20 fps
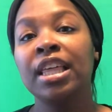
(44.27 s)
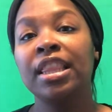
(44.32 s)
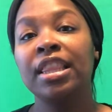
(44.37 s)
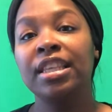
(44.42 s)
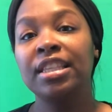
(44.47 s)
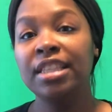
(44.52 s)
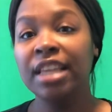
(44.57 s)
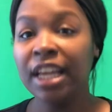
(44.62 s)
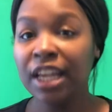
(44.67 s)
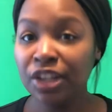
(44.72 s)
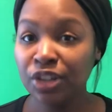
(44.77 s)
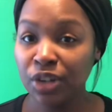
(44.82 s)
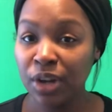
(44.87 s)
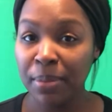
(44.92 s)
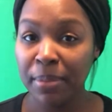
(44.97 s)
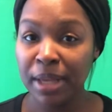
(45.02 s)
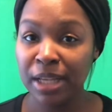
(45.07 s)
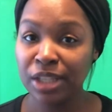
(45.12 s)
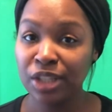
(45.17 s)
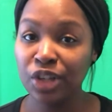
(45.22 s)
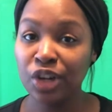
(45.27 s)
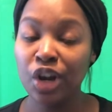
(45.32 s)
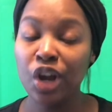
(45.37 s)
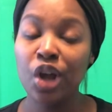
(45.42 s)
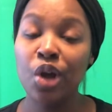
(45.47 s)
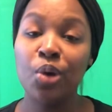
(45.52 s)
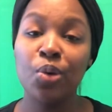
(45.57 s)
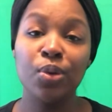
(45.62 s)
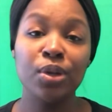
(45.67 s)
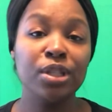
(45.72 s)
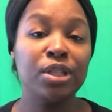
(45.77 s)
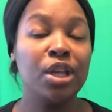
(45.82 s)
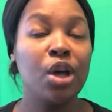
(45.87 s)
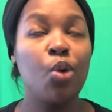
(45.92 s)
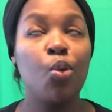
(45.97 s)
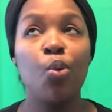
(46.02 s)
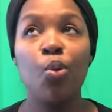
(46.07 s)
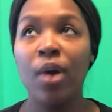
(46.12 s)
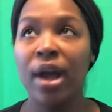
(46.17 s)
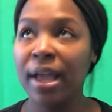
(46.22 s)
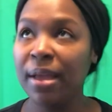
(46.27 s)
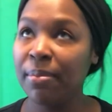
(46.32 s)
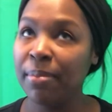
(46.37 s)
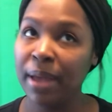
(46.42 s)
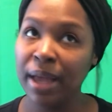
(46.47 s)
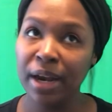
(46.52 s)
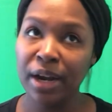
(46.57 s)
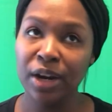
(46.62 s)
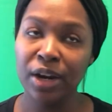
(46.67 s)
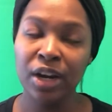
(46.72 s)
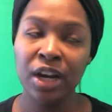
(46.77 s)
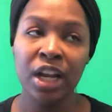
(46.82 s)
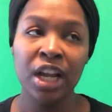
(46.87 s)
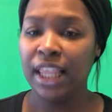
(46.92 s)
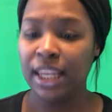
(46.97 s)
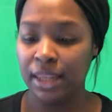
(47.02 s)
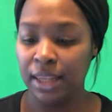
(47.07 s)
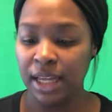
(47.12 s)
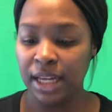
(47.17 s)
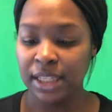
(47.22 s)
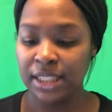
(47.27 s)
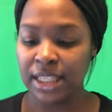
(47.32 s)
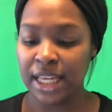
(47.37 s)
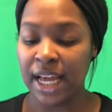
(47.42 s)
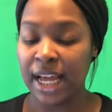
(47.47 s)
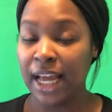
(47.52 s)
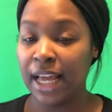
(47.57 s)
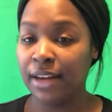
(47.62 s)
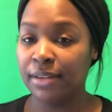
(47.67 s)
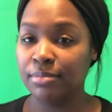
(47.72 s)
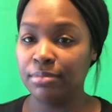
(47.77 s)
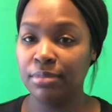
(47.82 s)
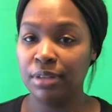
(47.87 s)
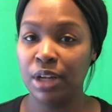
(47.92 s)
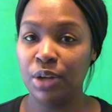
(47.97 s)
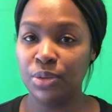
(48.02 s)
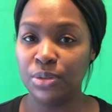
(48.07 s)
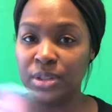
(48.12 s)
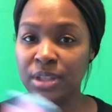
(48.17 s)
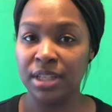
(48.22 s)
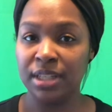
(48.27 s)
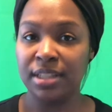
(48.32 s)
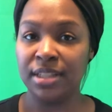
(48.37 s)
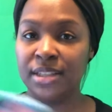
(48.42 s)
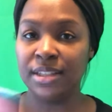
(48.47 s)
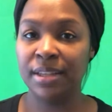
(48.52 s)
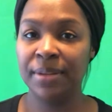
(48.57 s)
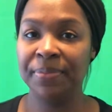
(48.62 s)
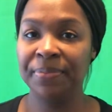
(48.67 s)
the second trimester was way better and like i said i got notes because